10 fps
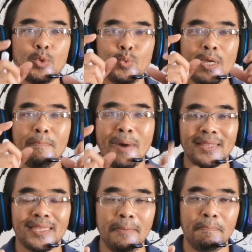we
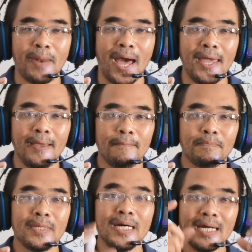multiply
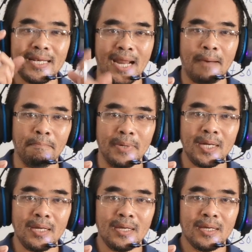a
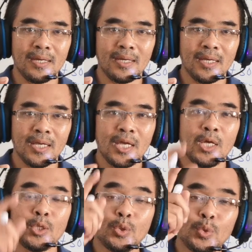number
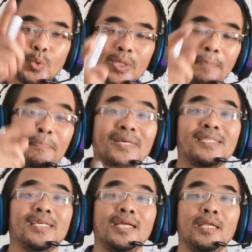to the
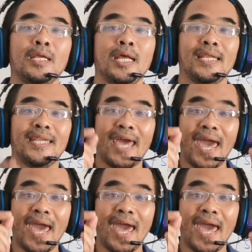person that